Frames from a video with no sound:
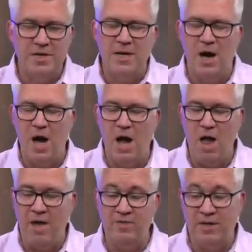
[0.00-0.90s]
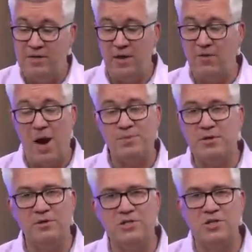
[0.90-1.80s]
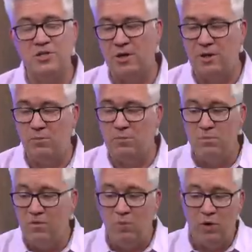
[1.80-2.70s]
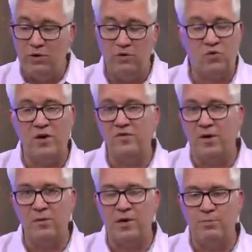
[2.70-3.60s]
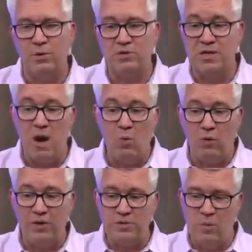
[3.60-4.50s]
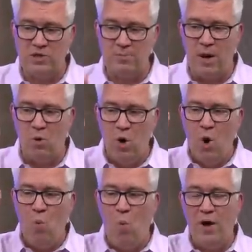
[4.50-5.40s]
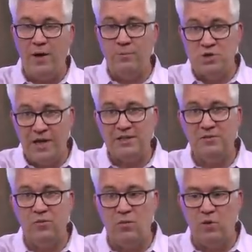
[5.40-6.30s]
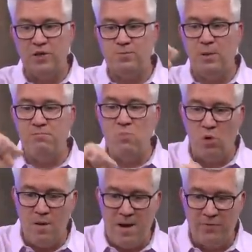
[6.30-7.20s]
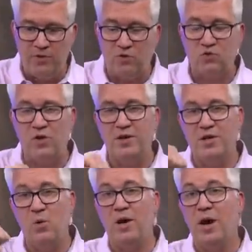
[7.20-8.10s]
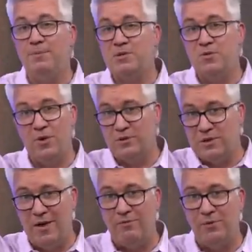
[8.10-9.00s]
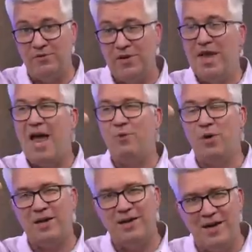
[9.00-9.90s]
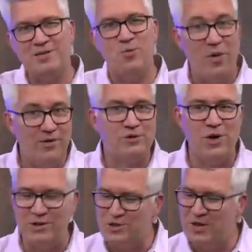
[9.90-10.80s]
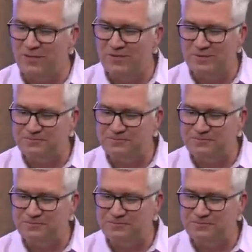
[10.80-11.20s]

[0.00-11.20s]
Uh, and then the other option is just um, move more into a trend following approach and not worry as much about what objective we reach, but more about the trend going up to those levels and recognizing when the trend shifts.